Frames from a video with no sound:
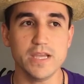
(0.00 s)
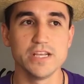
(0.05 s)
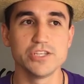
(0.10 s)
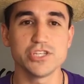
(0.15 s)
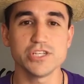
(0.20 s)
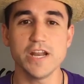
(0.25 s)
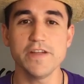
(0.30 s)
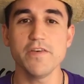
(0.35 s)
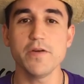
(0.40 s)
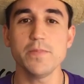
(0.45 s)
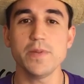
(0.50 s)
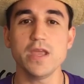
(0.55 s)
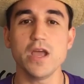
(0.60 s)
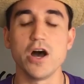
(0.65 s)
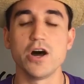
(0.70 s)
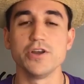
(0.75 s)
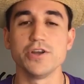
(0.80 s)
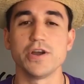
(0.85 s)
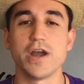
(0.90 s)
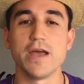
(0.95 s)
it should never be
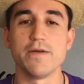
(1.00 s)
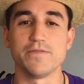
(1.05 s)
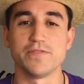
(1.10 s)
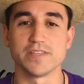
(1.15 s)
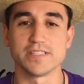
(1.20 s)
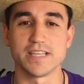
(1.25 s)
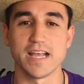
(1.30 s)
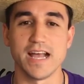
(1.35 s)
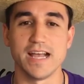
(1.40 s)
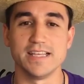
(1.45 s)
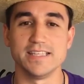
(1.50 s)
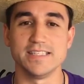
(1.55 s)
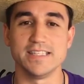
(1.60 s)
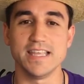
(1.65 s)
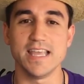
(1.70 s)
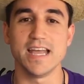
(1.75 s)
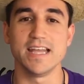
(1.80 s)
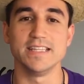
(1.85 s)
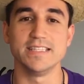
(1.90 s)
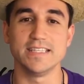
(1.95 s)
underemphasized,
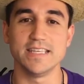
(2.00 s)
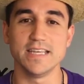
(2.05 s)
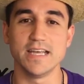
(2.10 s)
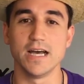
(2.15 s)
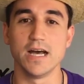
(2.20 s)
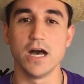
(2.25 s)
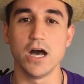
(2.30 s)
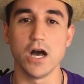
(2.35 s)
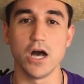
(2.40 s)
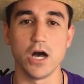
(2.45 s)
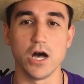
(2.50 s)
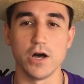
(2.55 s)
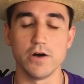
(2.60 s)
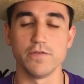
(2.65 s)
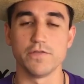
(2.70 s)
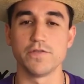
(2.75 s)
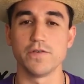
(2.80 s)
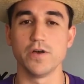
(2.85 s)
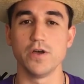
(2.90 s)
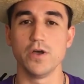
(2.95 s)
the idea
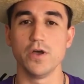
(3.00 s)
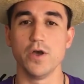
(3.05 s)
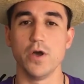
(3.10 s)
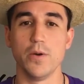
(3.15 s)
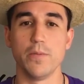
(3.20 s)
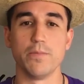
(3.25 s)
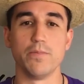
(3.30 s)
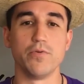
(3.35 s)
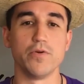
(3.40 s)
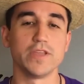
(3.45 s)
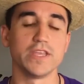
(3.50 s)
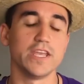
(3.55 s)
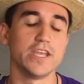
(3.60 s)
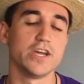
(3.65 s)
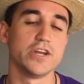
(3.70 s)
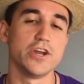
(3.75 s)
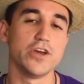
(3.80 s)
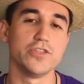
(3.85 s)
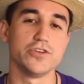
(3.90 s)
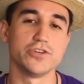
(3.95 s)
of
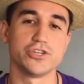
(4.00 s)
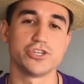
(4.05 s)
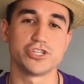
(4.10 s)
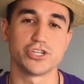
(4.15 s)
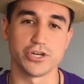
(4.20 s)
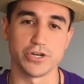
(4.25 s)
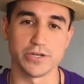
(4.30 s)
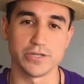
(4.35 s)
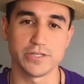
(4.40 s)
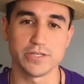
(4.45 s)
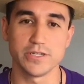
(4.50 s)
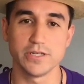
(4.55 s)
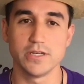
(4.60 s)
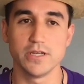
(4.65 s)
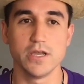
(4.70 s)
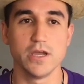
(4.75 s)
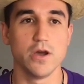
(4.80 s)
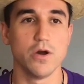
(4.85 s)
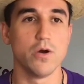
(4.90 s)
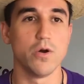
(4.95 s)
bringing another shirt
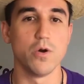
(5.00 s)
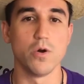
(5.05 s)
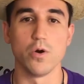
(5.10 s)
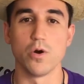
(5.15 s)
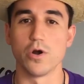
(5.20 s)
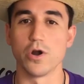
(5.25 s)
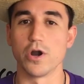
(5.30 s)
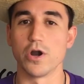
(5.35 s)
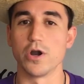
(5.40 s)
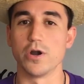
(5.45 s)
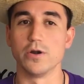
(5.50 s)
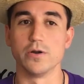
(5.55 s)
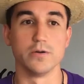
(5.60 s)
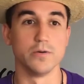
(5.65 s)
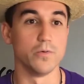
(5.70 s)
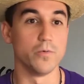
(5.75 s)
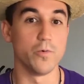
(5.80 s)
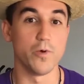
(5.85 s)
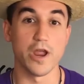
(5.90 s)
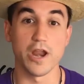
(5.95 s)
or
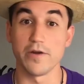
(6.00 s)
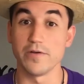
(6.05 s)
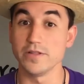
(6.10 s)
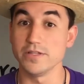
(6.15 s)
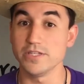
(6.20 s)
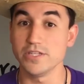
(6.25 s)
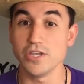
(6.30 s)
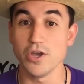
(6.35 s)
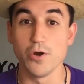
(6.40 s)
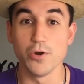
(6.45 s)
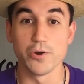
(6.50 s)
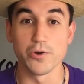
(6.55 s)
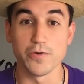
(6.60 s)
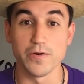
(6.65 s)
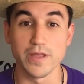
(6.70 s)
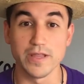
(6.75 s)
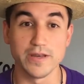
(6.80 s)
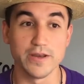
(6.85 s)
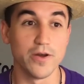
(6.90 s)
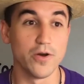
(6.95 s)
wearing
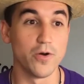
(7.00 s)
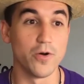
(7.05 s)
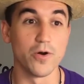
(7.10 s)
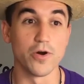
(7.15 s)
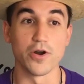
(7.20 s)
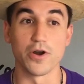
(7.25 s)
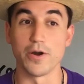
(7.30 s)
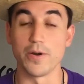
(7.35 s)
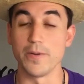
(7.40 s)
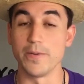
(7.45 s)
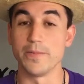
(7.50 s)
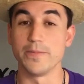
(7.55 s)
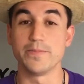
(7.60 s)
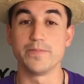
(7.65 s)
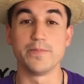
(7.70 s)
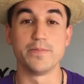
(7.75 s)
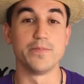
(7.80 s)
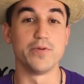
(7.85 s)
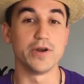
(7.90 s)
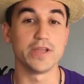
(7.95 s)
deodorant or
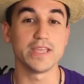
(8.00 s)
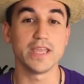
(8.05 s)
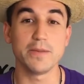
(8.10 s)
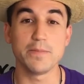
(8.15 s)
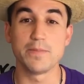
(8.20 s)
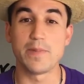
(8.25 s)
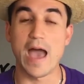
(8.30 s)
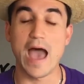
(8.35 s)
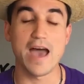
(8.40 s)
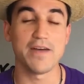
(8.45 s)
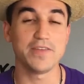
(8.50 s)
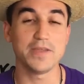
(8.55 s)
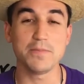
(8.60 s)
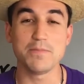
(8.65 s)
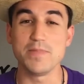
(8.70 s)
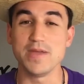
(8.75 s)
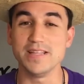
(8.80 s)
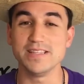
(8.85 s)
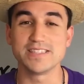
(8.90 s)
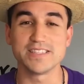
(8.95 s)
bringing,
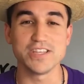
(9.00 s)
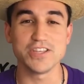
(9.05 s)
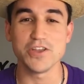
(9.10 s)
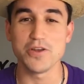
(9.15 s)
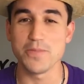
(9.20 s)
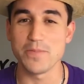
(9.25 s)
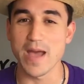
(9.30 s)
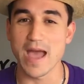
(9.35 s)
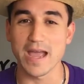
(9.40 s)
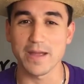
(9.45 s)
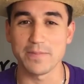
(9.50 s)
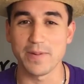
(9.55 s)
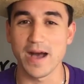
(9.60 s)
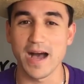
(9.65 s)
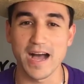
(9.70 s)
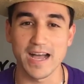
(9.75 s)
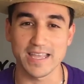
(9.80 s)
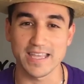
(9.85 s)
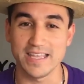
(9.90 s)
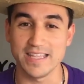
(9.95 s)
having mints in your back
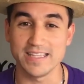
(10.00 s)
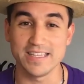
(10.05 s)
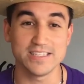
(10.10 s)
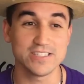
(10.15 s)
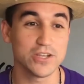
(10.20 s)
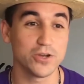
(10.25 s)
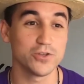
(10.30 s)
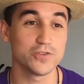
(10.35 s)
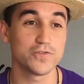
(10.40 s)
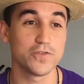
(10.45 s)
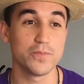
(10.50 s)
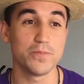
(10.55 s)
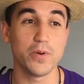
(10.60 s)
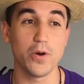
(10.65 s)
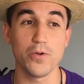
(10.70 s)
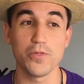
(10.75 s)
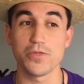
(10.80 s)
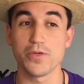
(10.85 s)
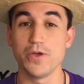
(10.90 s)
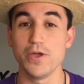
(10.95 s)
pocket. This goes for
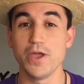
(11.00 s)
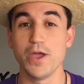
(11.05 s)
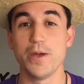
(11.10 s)
both